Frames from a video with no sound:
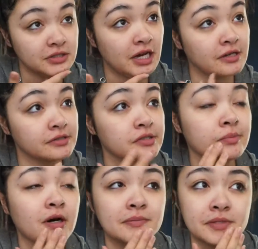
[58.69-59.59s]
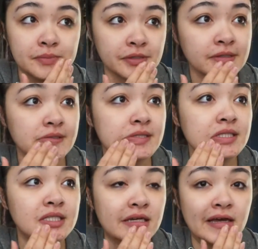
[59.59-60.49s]
down to Palm
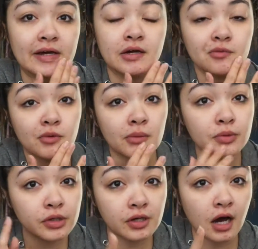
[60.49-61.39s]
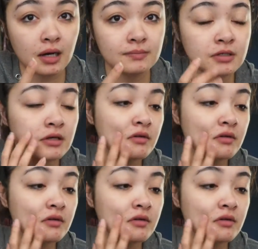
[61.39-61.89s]
Springs to get 1 more knob